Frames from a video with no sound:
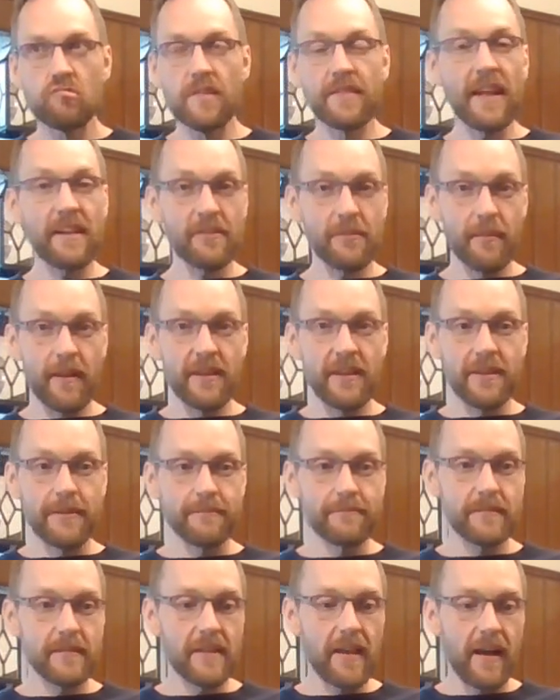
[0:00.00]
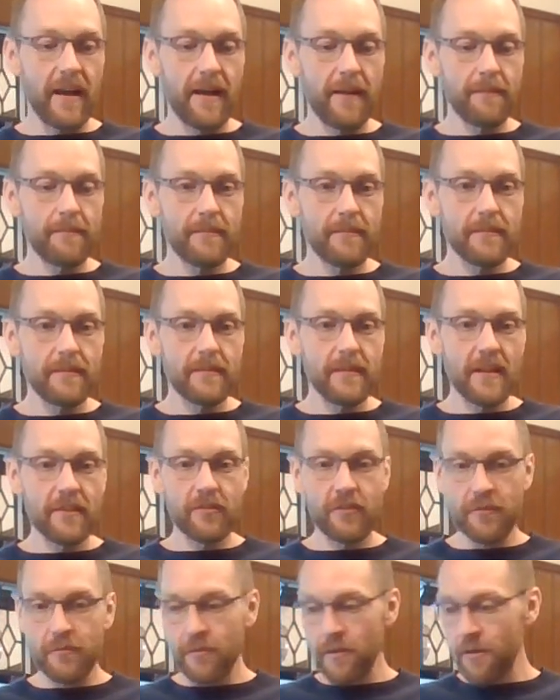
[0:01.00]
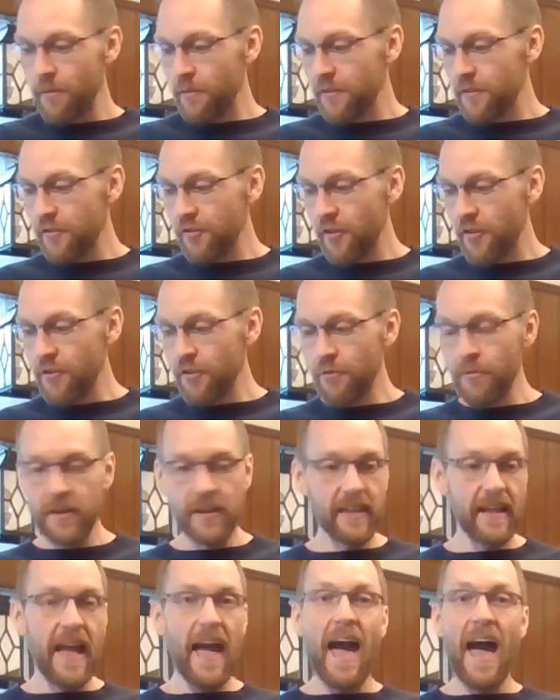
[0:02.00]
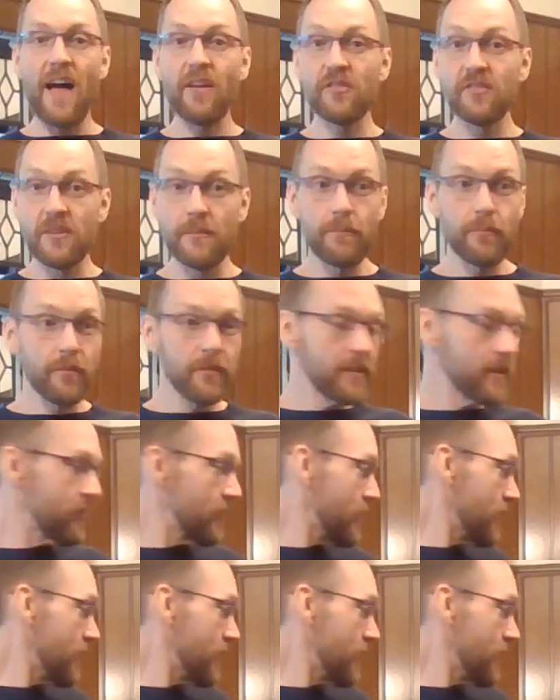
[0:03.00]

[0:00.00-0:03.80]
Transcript: that's about it. That's just what I wanted to show you quickly. How simple this